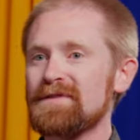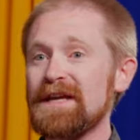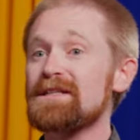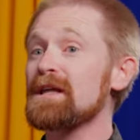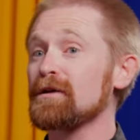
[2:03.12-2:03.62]

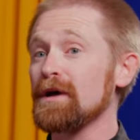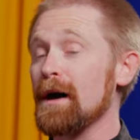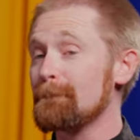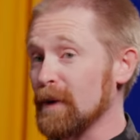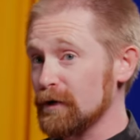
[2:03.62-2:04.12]
saints that are
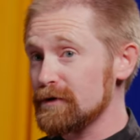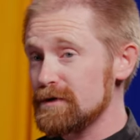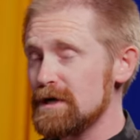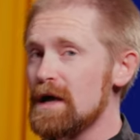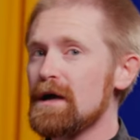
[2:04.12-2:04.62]
not
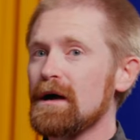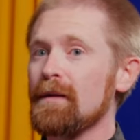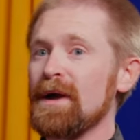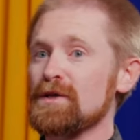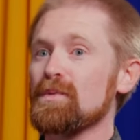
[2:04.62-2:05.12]
martyrs,
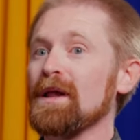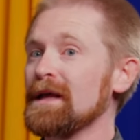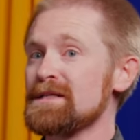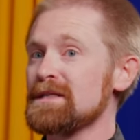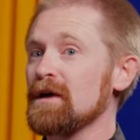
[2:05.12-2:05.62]
as well
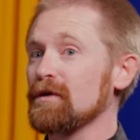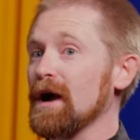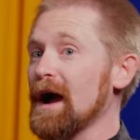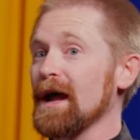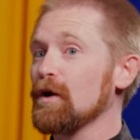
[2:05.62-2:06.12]
as the other
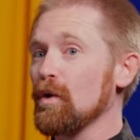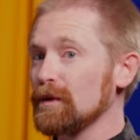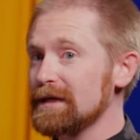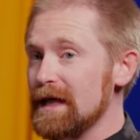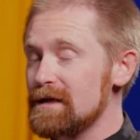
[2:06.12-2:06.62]
high
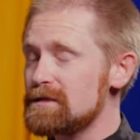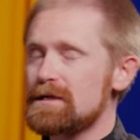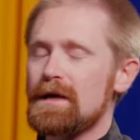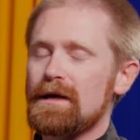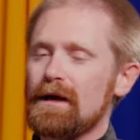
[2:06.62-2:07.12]
holy days,
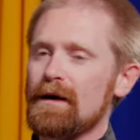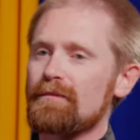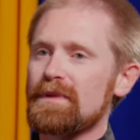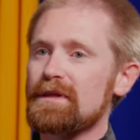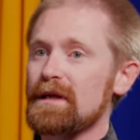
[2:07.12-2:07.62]

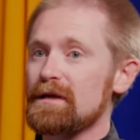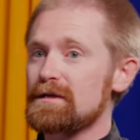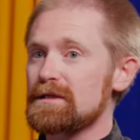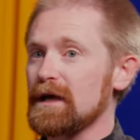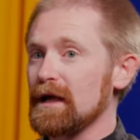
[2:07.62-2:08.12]

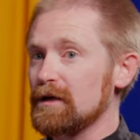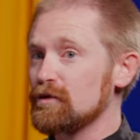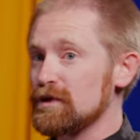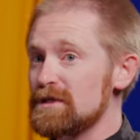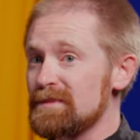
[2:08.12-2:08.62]
things like
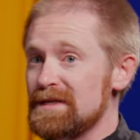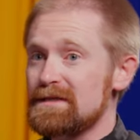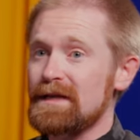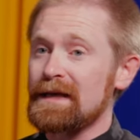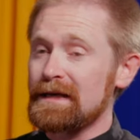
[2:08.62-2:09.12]

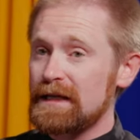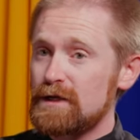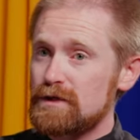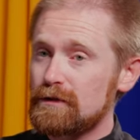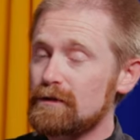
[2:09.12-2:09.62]
Christmas and
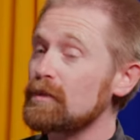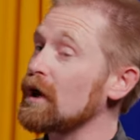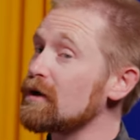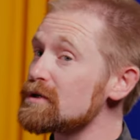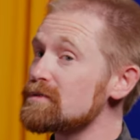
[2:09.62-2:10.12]
Easter. We
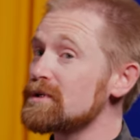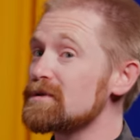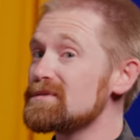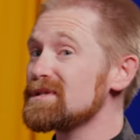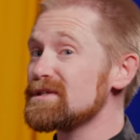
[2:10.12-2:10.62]
also would
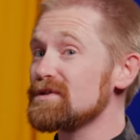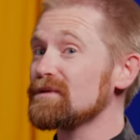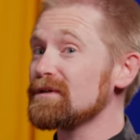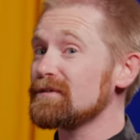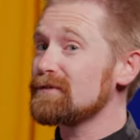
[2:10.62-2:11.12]
use this
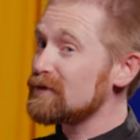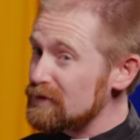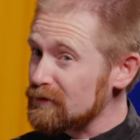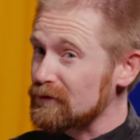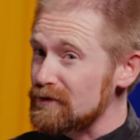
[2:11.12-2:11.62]
during
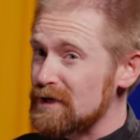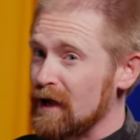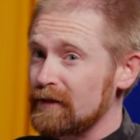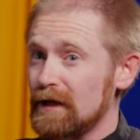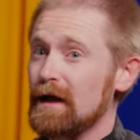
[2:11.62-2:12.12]
funerals,
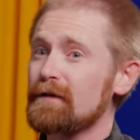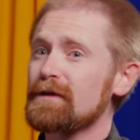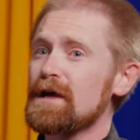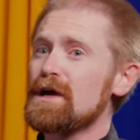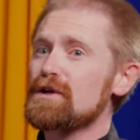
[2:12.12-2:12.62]
oddly enough,
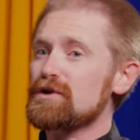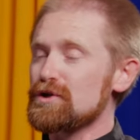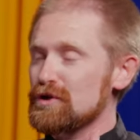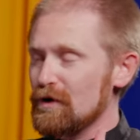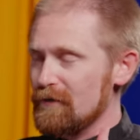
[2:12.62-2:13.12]
to
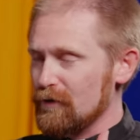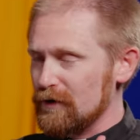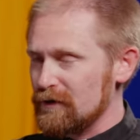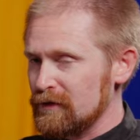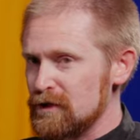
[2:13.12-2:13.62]
show
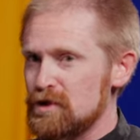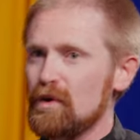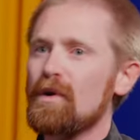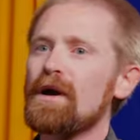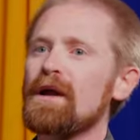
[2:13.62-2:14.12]
forth the
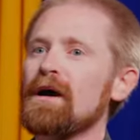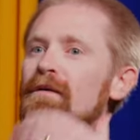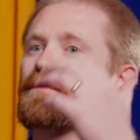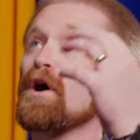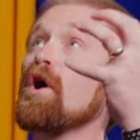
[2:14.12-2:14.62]
joy
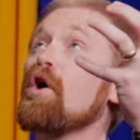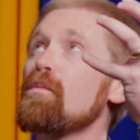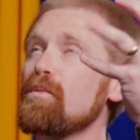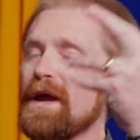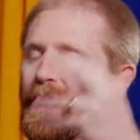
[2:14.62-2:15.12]
of the
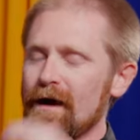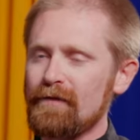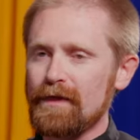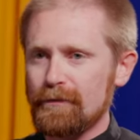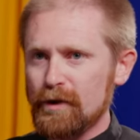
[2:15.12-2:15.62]
hope we
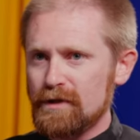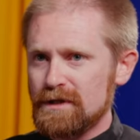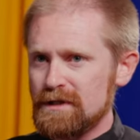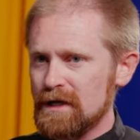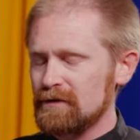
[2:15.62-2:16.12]
have that the
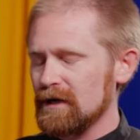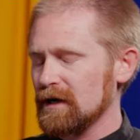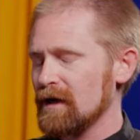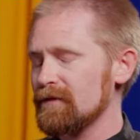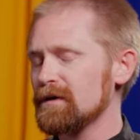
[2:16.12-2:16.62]
person has entered
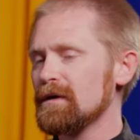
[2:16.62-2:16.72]
into heaven.